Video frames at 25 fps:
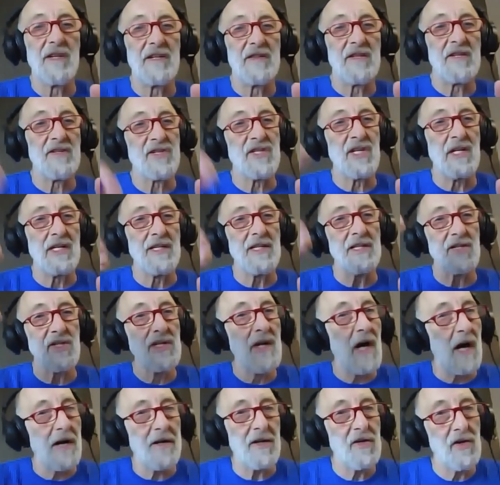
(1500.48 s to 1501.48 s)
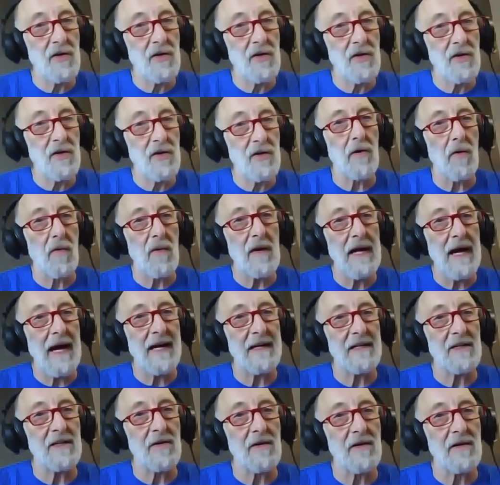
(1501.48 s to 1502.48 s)
that the sun is not a nuclear
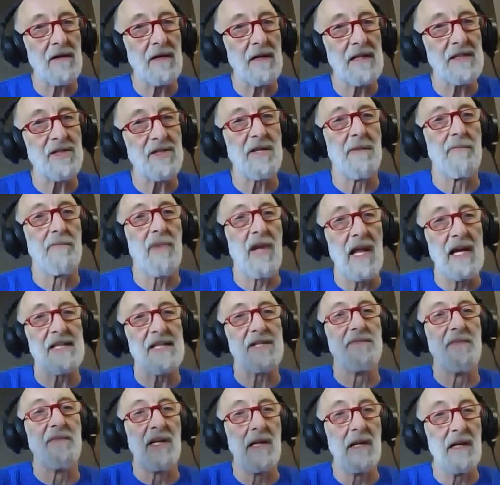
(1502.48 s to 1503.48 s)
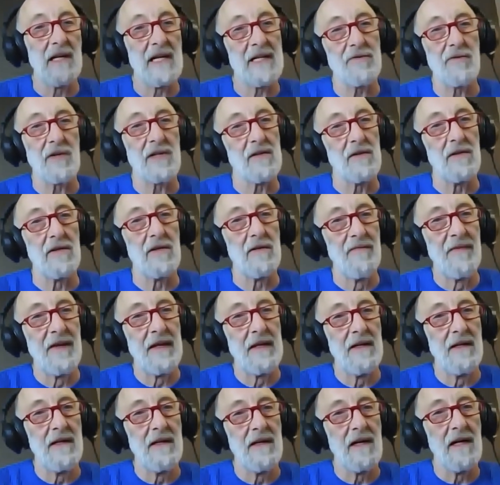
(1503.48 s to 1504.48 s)
reactor, it's a plasma electrical
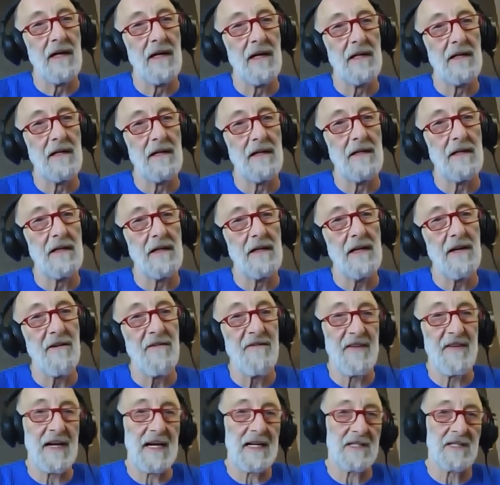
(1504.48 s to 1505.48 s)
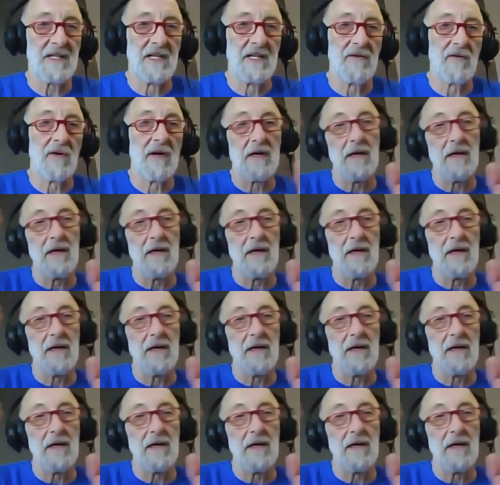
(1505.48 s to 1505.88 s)
effect or